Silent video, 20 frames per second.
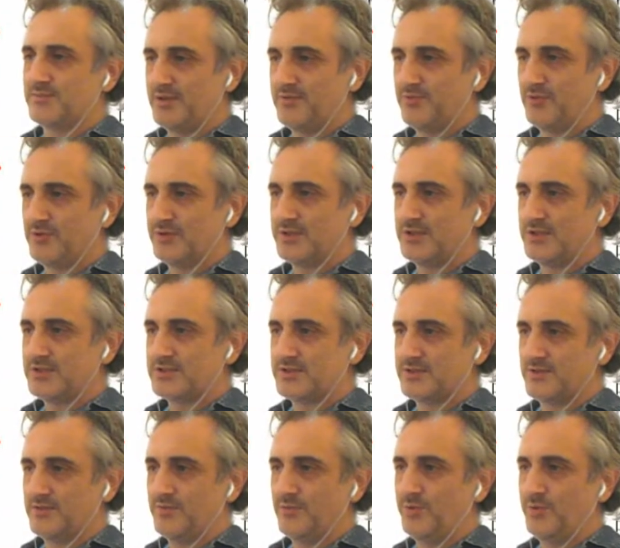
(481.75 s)
the supply
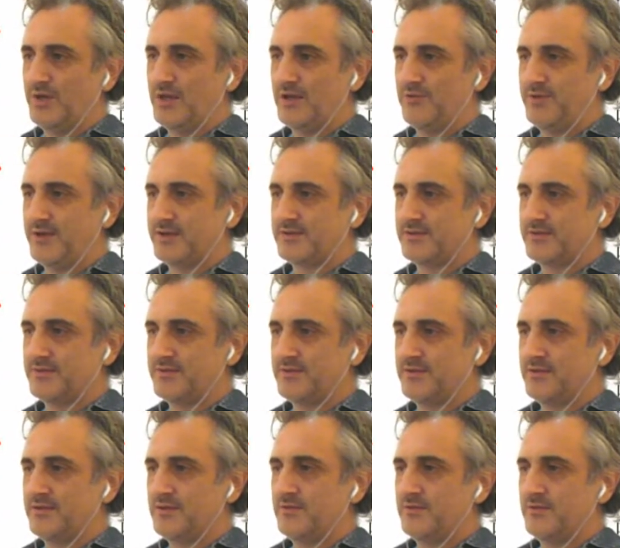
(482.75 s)
voltage will affect,
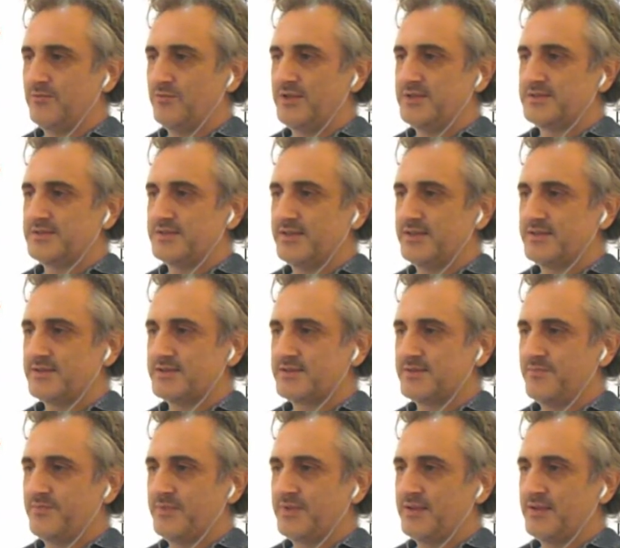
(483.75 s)
for
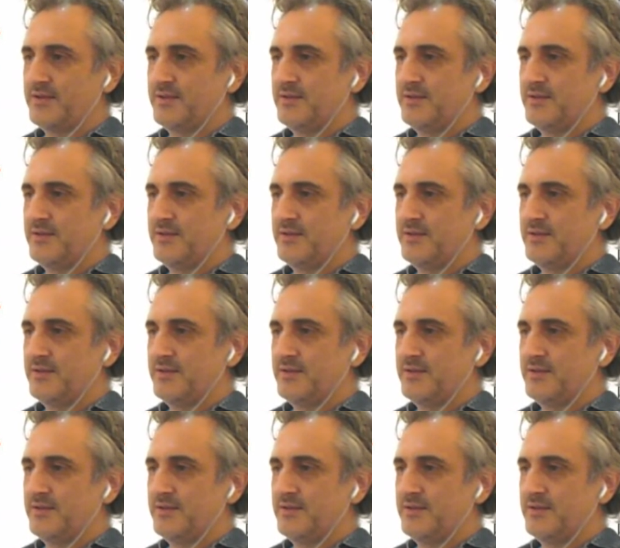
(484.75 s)
instance,